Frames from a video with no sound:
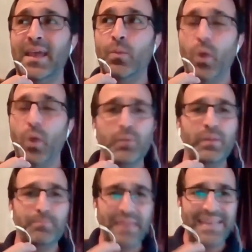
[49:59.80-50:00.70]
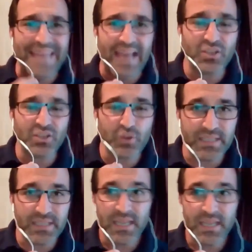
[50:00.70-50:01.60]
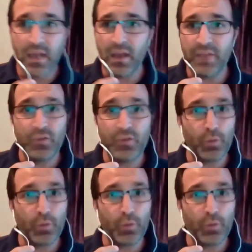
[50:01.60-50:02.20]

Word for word: working in pediatrics. Uh, if you're a